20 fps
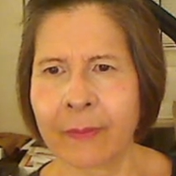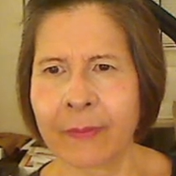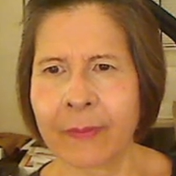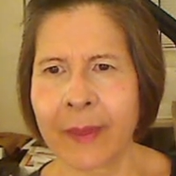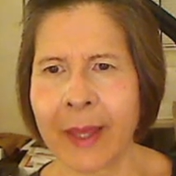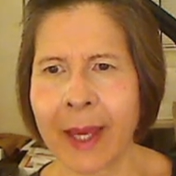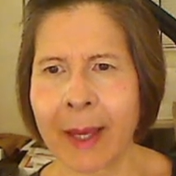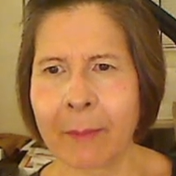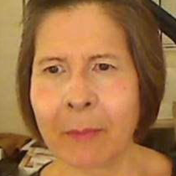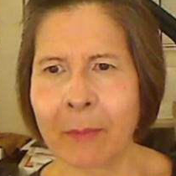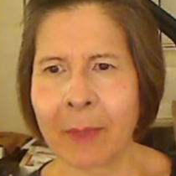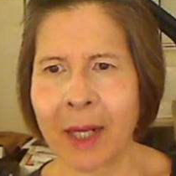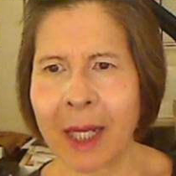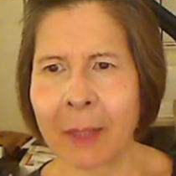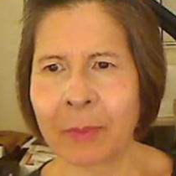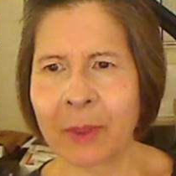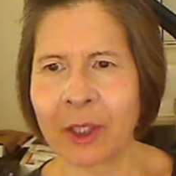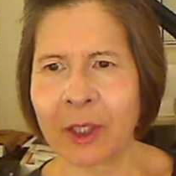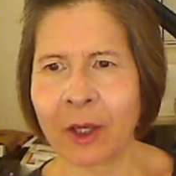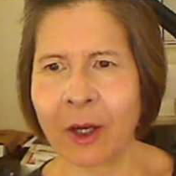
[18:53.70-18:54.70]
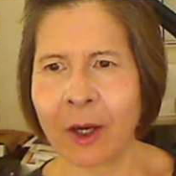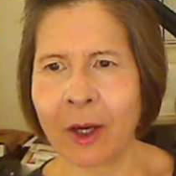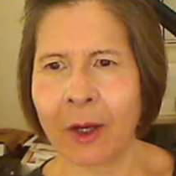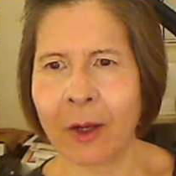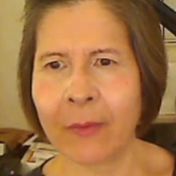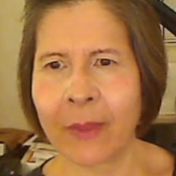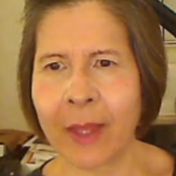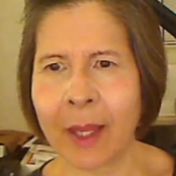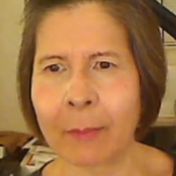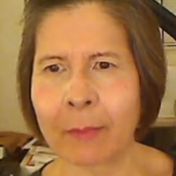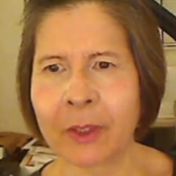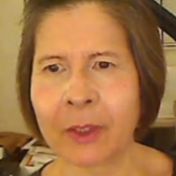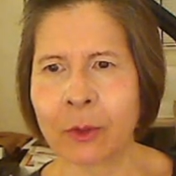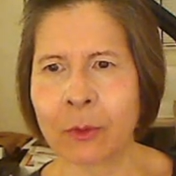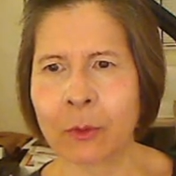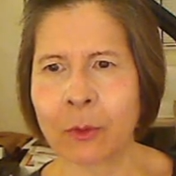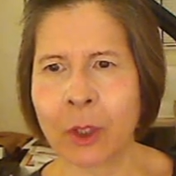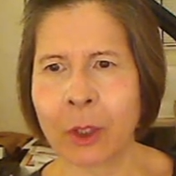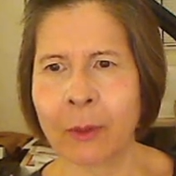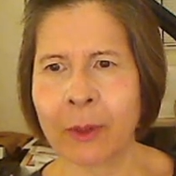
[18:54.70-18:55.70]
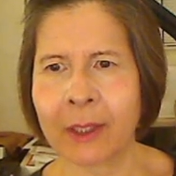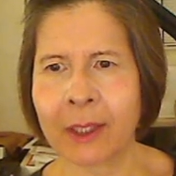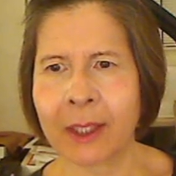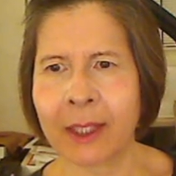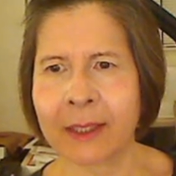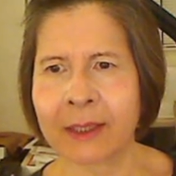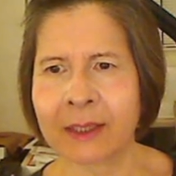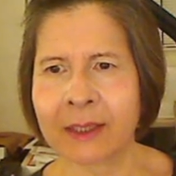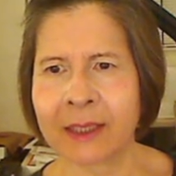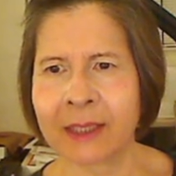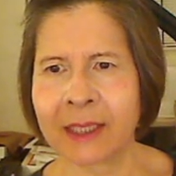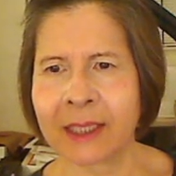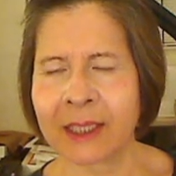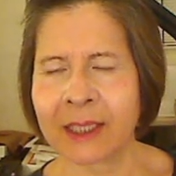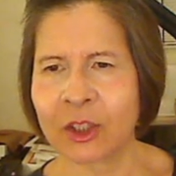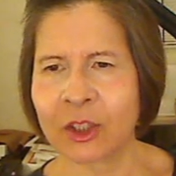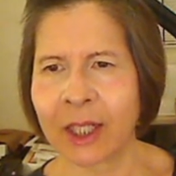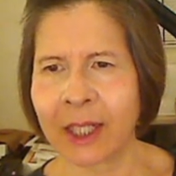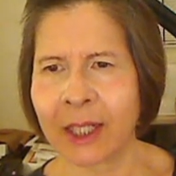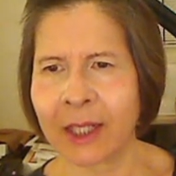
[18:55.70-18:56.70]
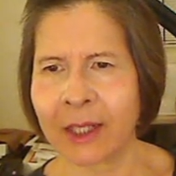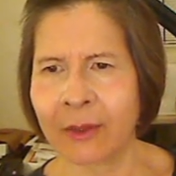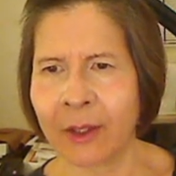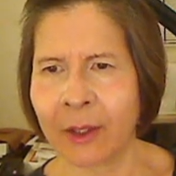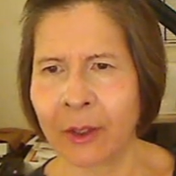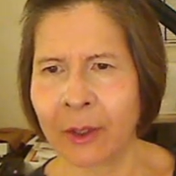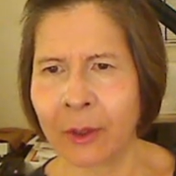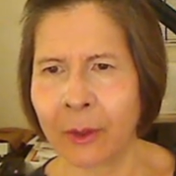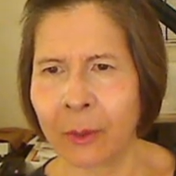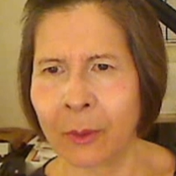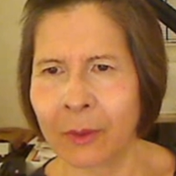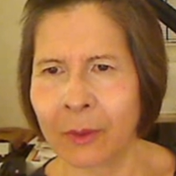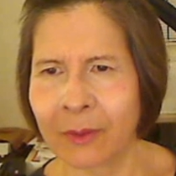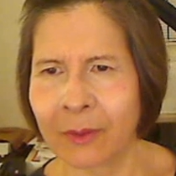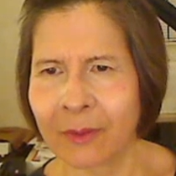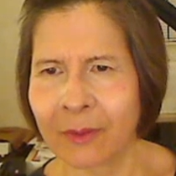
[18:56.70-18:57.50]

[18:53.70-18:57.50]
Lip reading: That might be all that be growing on TJ, though.